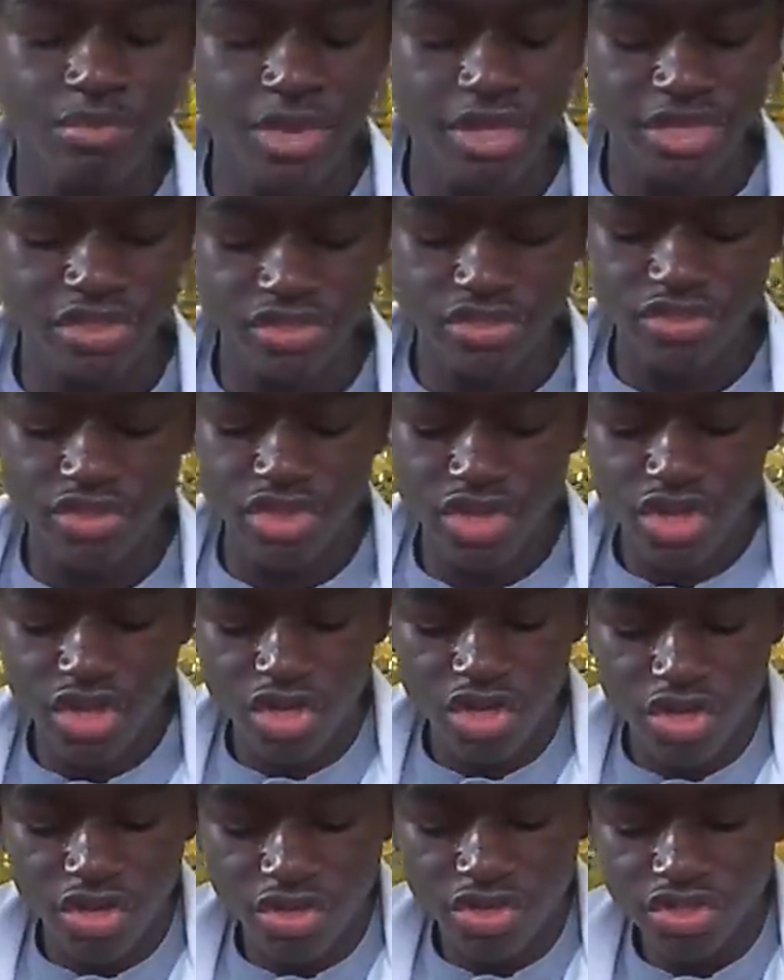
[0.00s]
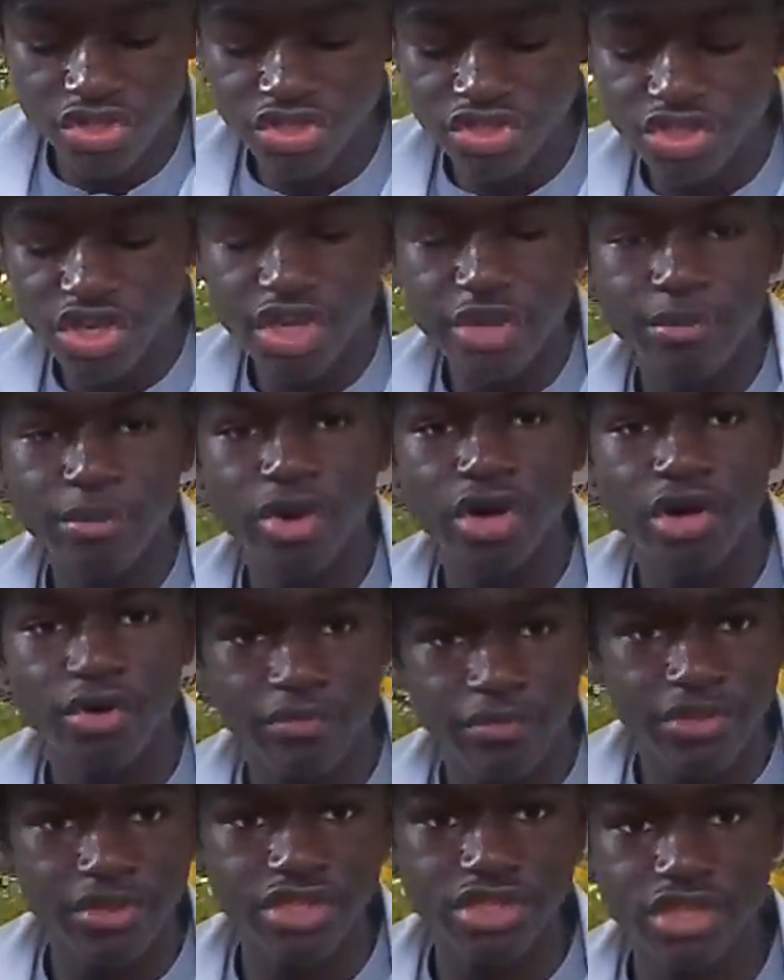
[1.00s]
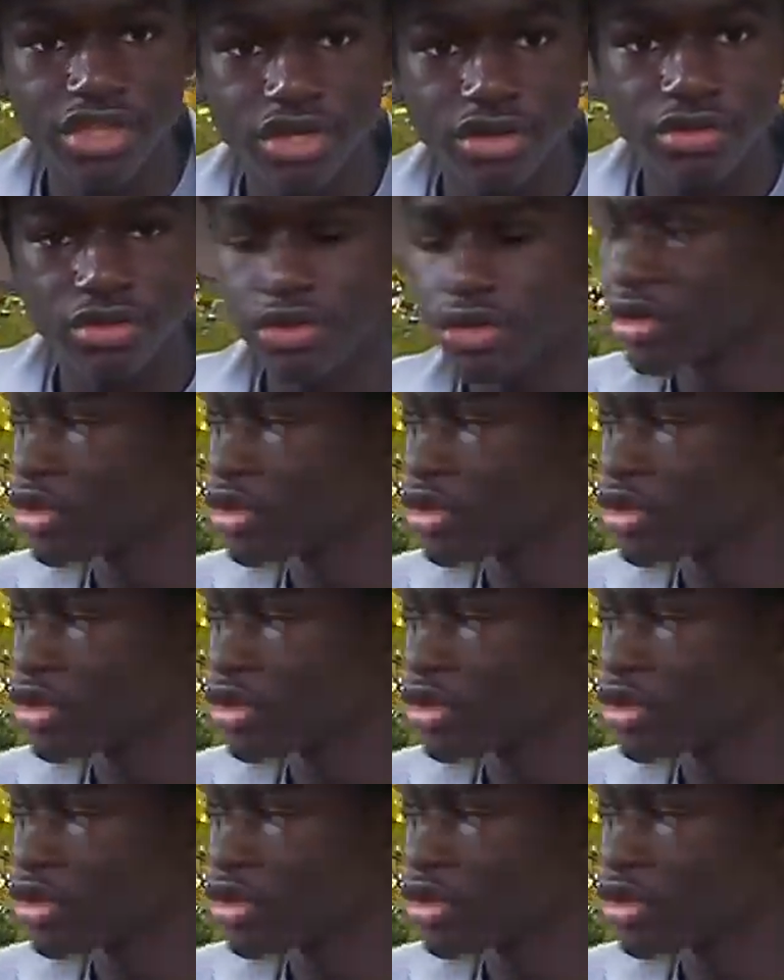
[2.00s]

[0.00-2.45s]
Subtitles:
makes the shape of the cell.